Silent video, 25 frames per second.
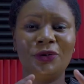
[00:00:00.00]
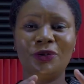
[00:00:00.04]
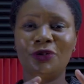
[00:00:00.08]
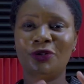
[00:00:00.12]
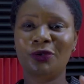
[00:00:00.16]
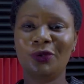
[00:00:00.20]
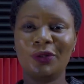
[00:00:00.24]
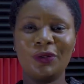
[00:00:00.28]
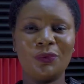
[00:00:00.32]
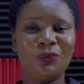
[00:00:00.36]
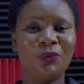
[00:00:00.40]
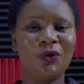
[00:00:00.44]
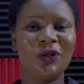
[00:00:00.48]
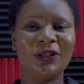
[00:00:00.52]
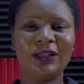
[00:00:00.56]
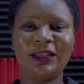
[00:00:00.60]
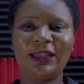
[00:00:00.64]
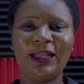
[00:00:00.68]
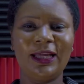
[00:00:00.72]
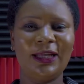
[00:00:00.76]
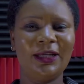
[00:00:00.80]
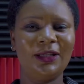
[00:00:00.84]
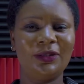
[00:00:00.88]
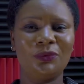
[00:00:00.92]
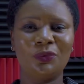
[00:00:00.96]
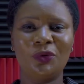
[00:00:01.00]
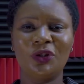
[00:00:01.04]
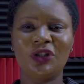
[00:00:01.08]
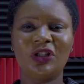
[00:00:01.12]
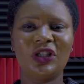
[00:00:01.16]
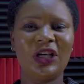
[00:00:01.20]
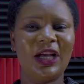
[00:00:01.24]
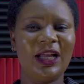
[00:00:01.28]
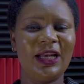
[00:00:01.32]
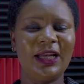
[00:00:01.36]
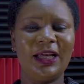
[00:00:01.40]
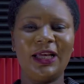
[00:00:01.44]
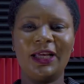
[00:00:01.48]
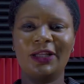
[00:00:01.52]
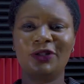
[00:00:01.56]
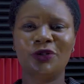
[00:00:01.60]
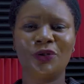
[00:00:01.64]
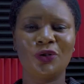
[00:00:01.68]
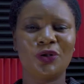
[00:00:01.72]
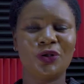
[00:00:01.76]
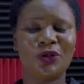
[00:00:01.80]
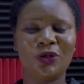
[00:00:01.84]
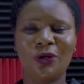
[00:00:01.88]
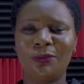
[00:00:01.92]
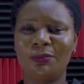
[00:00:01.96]
doing one thing, one challenge
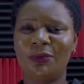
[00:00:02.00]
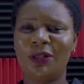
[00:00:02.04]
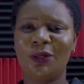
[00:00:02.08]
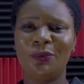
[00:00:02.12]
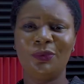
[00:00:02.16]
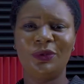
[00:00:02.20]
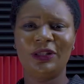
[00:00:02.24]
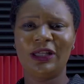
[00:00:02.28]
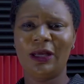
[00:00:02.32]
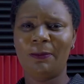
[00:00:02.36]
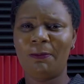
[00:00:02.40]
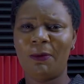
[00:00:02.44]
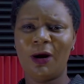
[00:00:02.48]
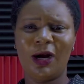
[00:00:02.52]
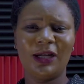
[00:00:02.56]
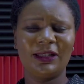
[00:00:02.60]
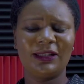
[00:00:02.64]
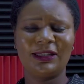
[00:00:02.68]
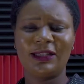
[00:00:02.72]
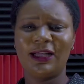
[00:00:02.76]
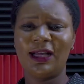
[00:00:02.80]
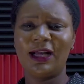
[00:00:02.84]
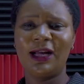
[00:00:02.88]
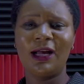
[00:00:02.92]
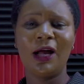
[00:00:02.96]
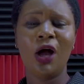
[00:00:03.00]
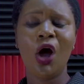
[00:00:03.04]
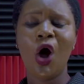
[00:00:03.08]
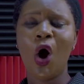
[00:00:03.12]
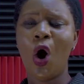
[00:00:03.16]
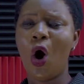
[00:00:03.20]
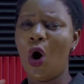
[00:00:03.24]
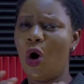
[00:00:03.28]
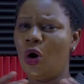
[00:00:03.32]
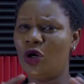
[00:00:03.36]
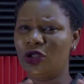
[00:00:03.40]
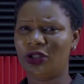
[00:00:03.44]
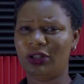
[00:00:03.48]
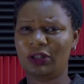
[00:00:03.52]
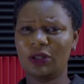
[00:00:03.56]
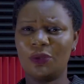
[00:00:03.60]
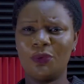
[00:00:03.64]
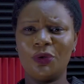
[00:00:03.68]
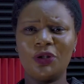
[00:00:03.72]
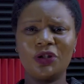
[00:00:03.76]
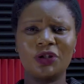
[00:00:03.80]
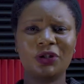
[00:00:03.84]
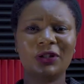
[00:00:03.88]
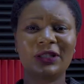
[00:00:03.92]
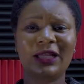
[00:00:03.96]
or something with their partner, or
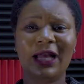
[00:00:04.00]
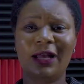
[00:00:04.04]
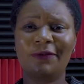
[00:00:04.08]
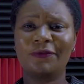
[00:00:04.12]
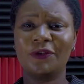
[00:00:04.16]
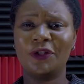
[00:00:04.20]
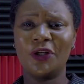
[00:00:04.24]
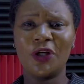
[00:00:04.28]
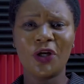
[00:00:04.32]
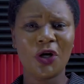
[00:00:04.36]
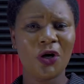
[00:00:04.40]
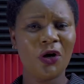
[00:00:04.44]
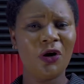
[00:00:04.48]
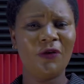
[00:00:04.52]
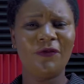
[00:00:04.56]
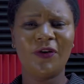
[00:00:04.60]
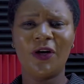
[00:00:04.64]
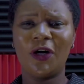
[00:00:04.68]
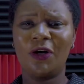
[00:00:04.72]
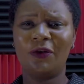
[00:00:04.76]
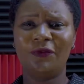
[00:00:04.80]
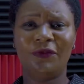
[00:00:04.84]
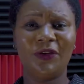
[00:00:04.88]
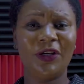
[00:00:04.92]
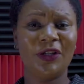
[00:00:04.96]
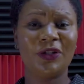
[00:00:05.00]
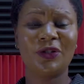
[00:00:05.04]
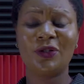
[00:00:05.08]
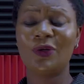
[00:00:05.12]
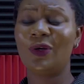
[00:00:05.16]
someone just having a cover of it.